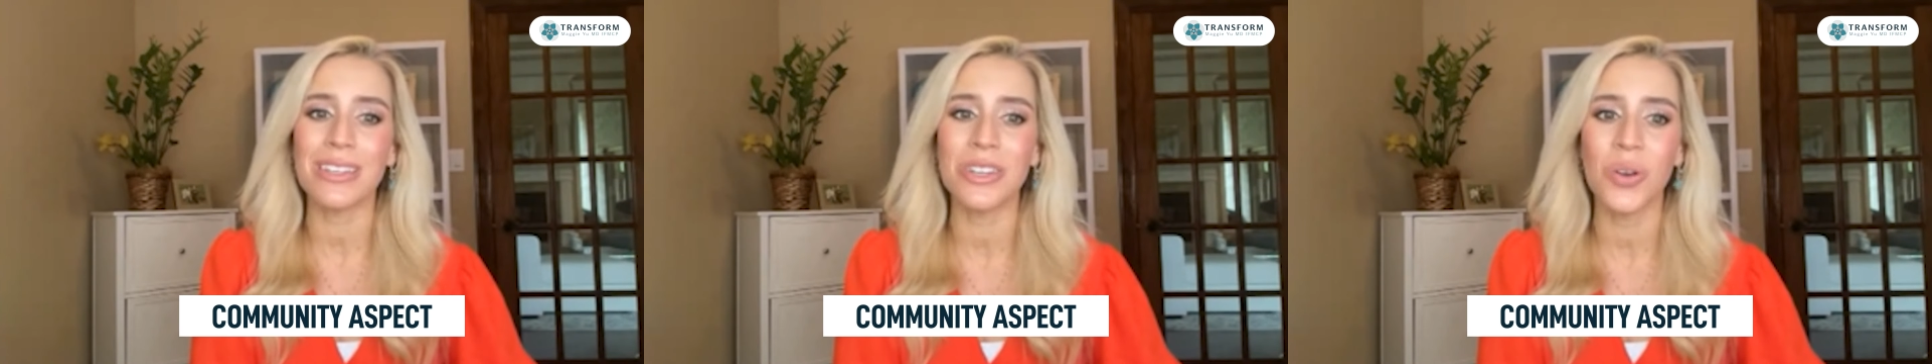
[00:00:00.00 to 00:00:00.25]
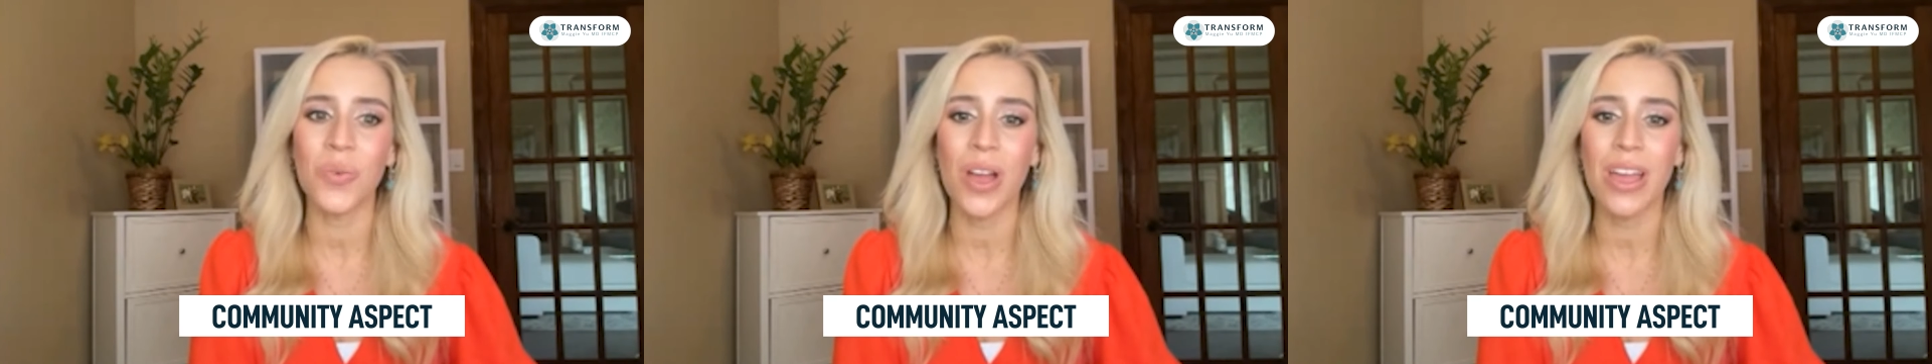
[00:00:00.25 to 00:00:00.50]
And
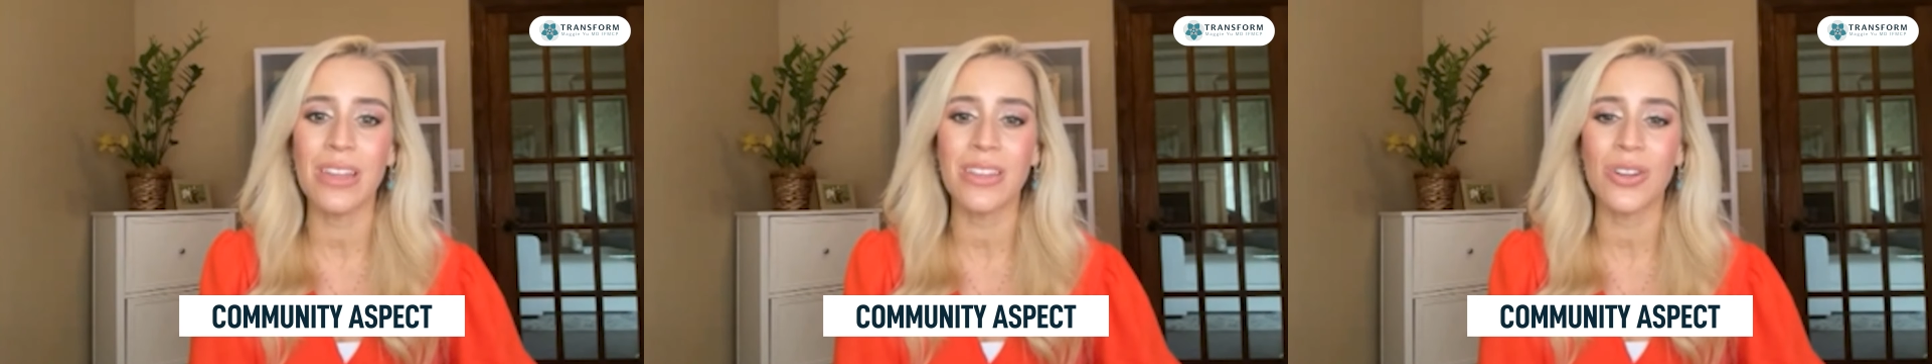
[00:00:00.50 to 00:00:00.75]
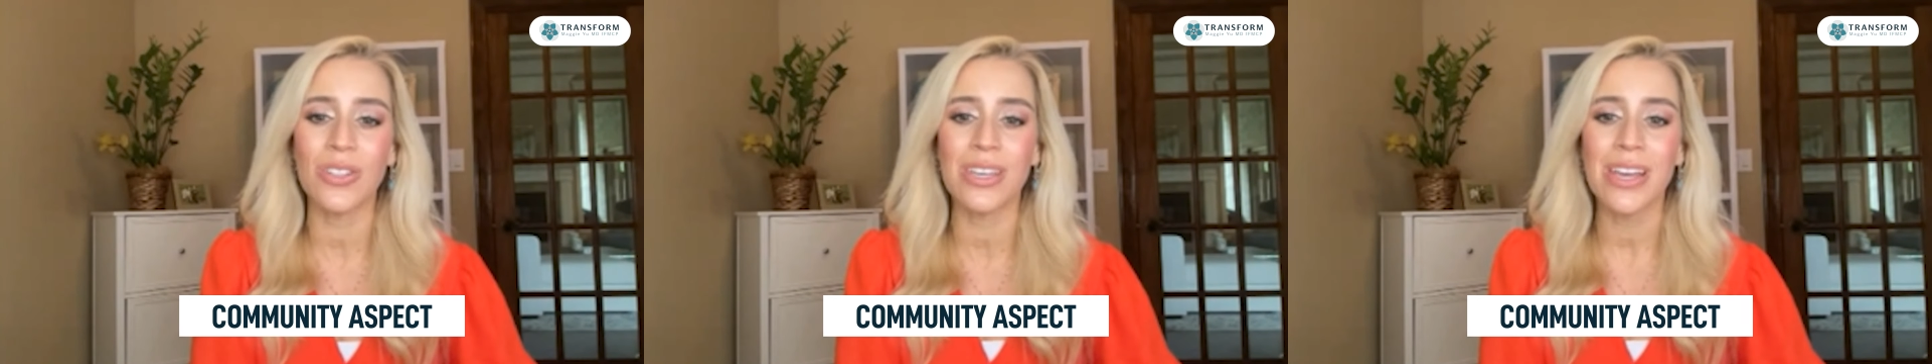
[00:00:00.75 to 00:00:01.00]
you're right.
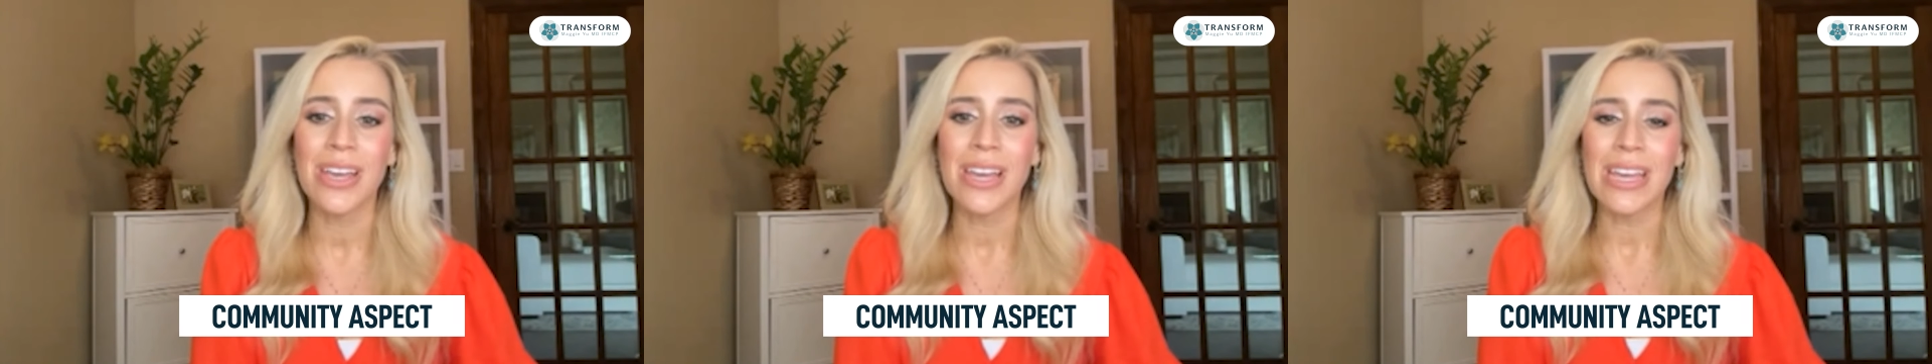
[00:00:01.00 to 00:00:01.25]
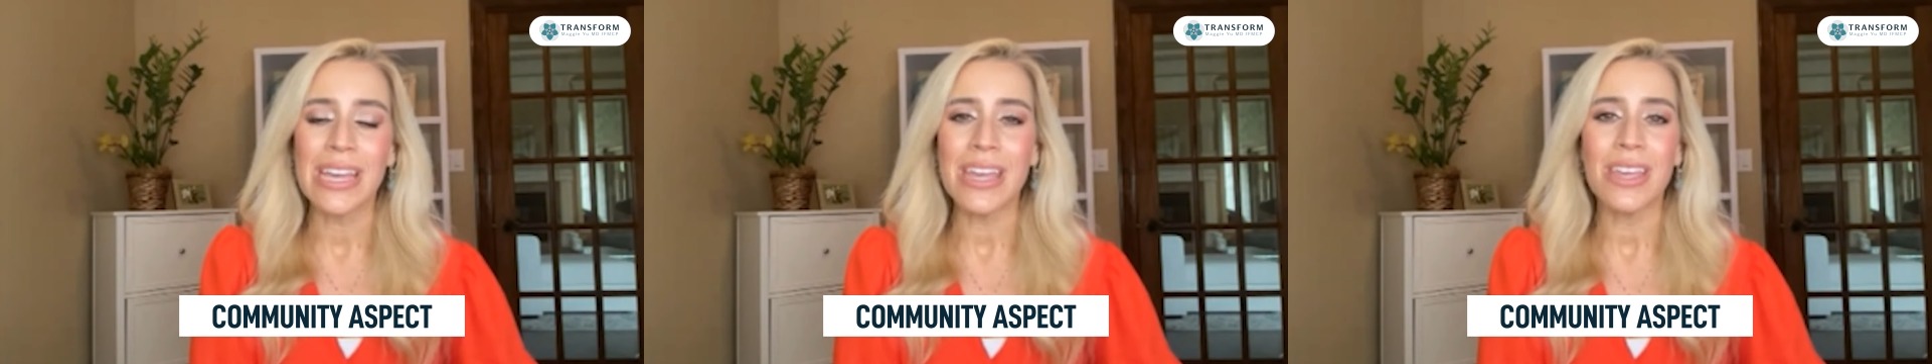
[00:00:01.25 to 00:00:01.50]
There's
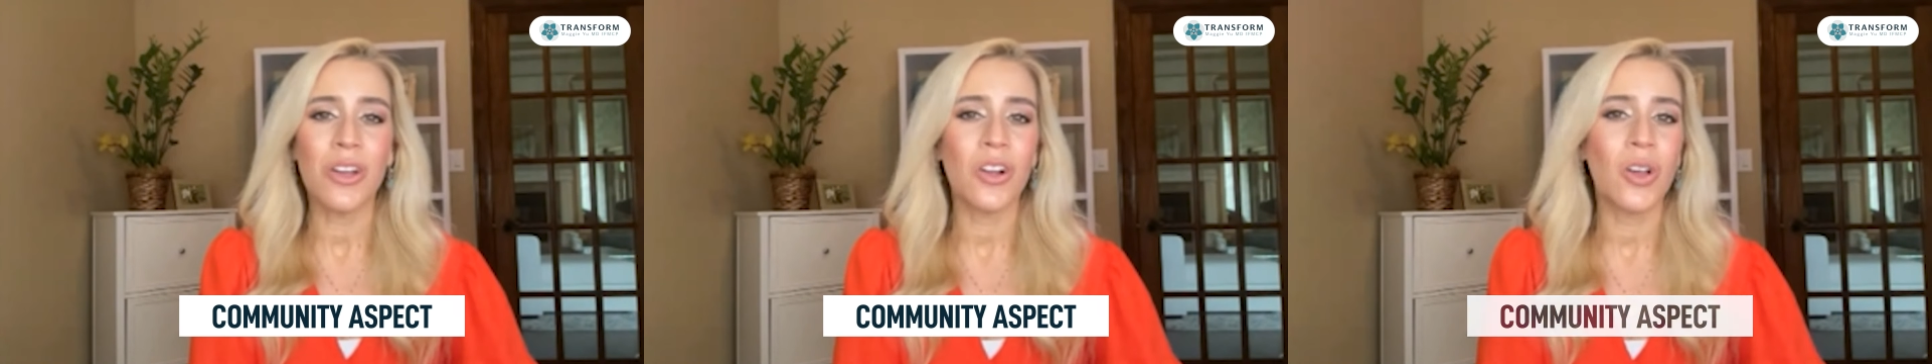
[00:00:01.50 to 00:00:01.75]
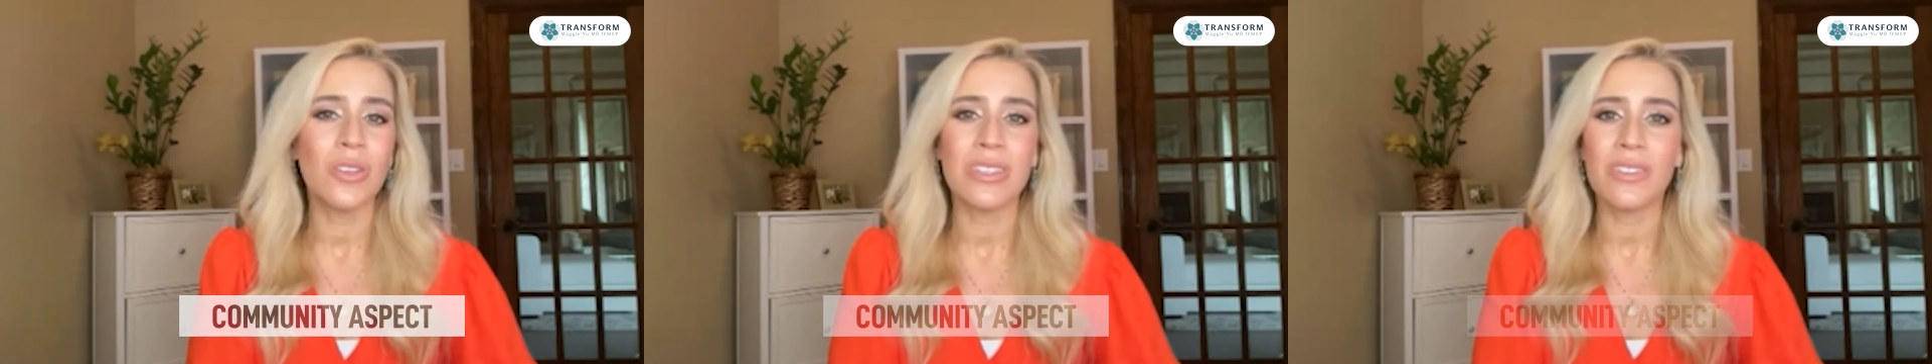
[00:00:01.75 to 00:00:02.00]
your
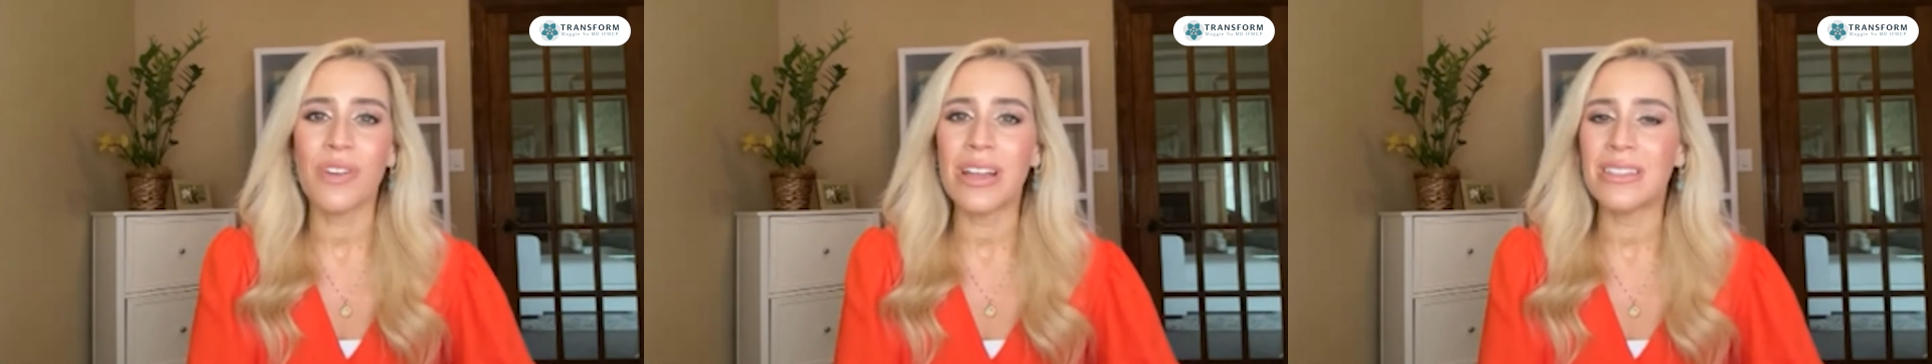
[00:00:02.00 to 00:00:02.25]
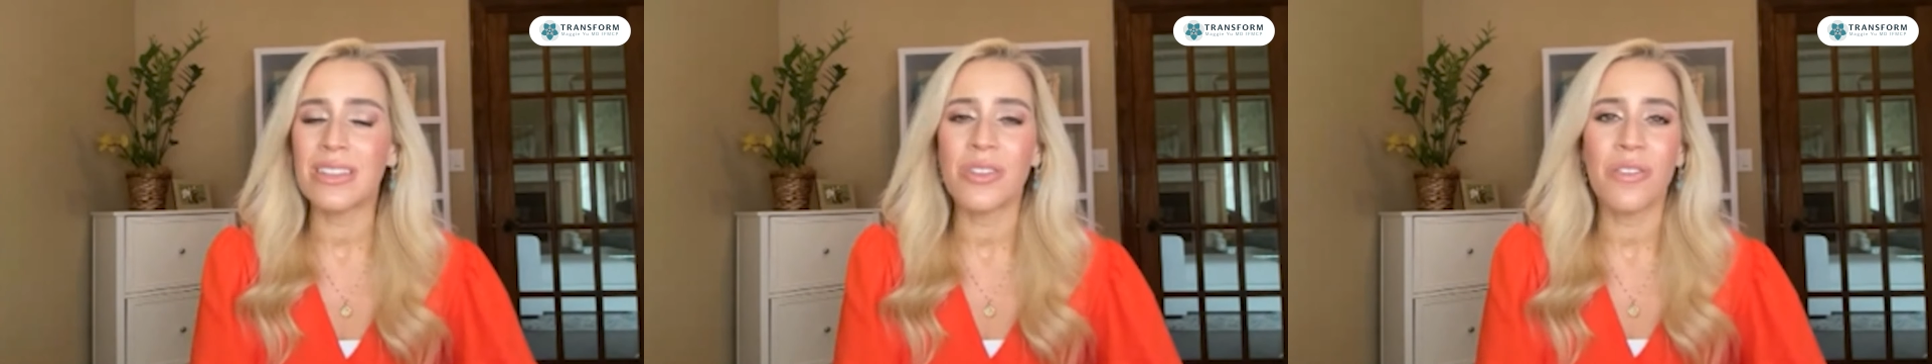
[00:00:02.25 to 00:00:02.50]
closest
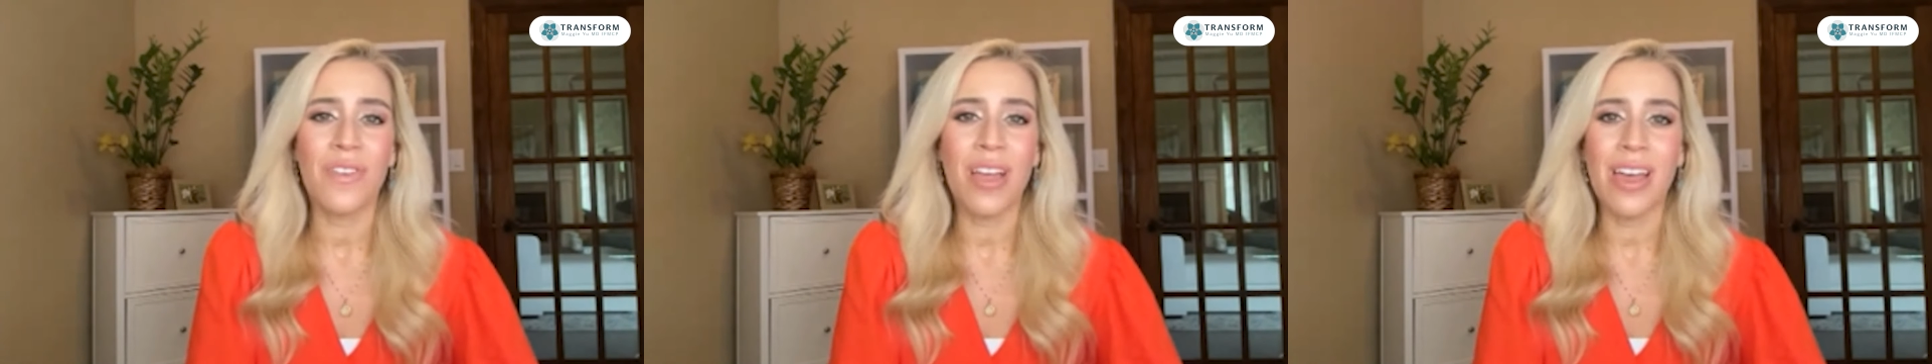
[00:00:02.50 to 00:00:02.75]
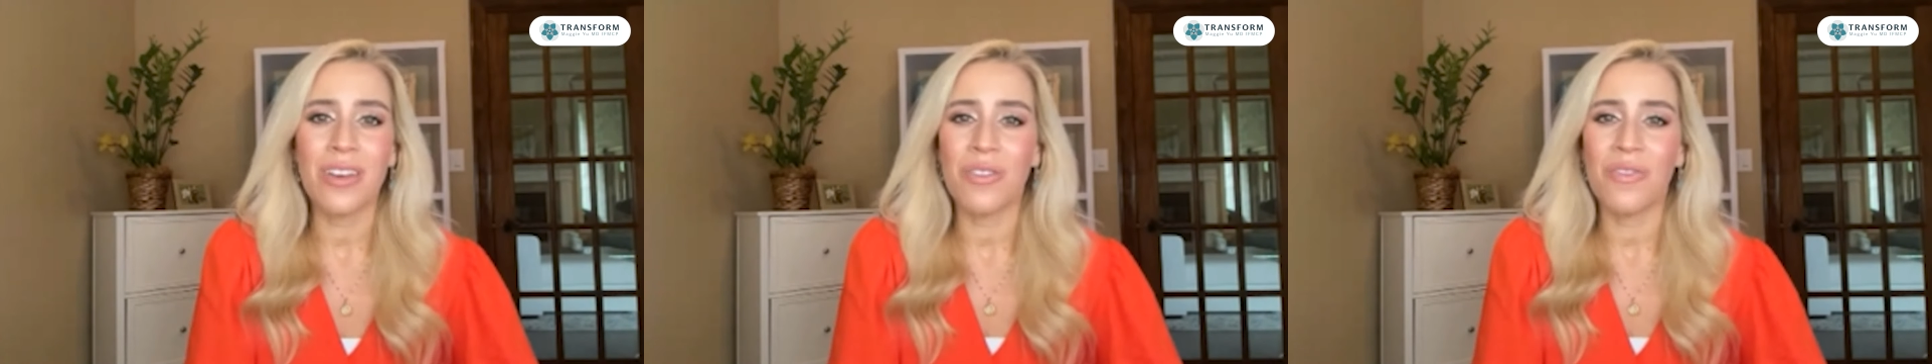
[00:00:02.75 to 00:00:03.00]
friends and their
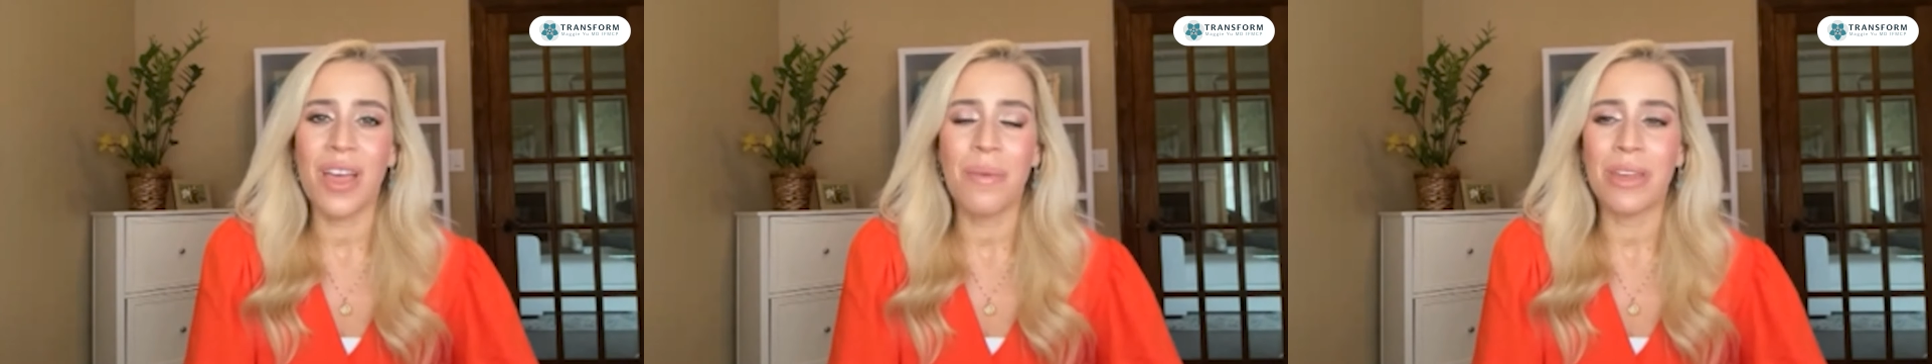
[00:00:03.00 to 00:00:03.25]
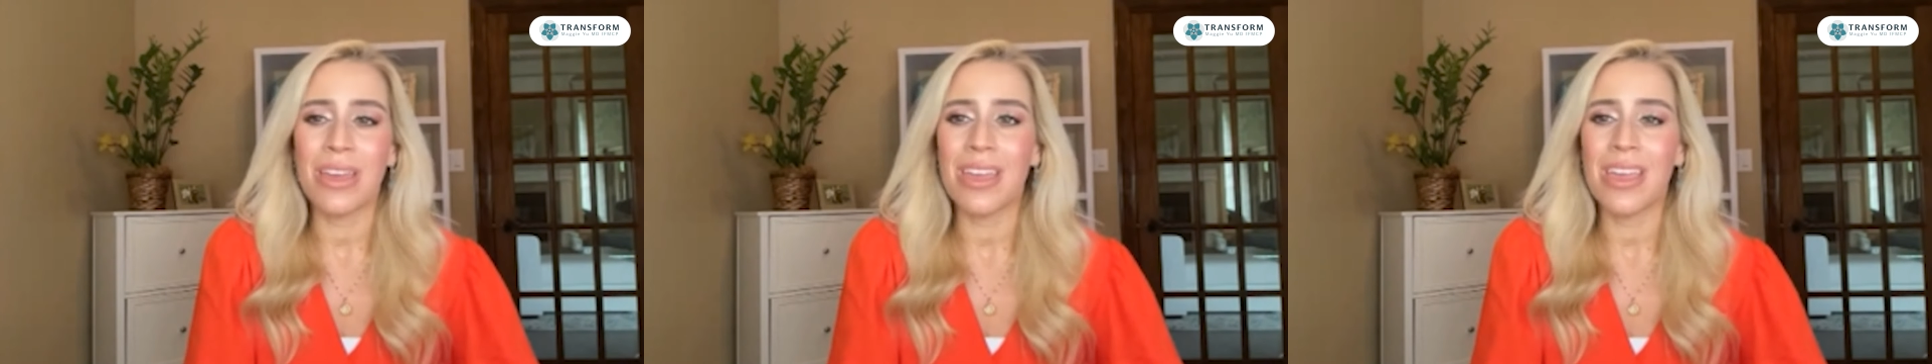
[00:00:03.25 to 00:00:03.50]
fa- and your family,